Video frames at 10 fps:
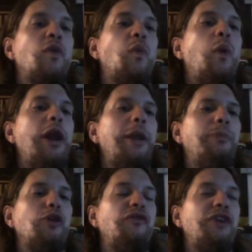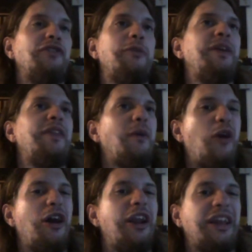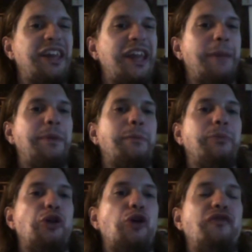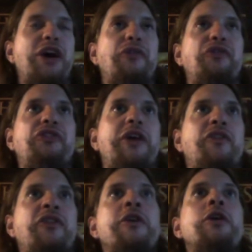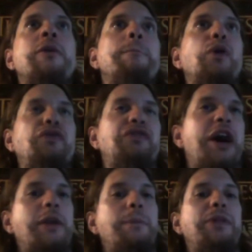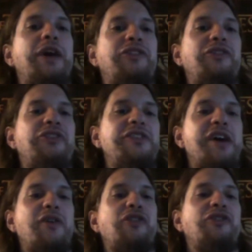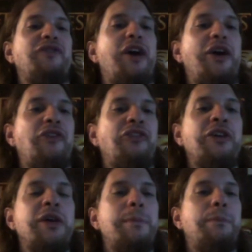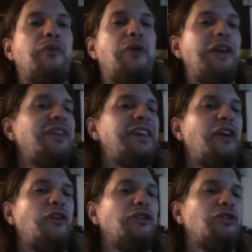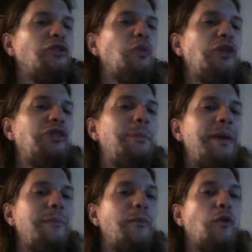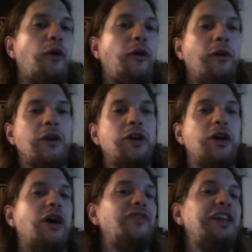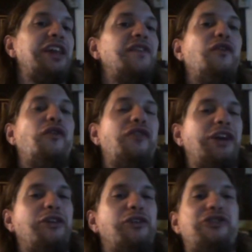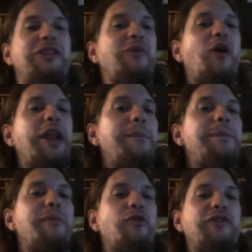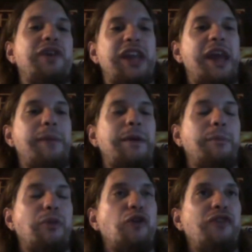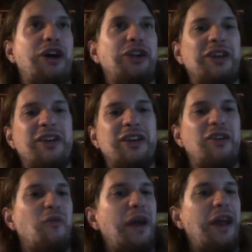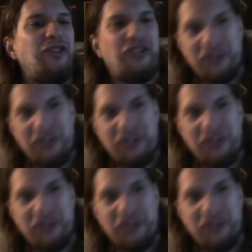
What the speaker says: wanted Blofeld to be. They wanted a campier Blofeld, since both Donald Pleasance and Telly Savalas played the character with a bit more of the evil vigor, so they wanted a bit more of a campier Blofeld, which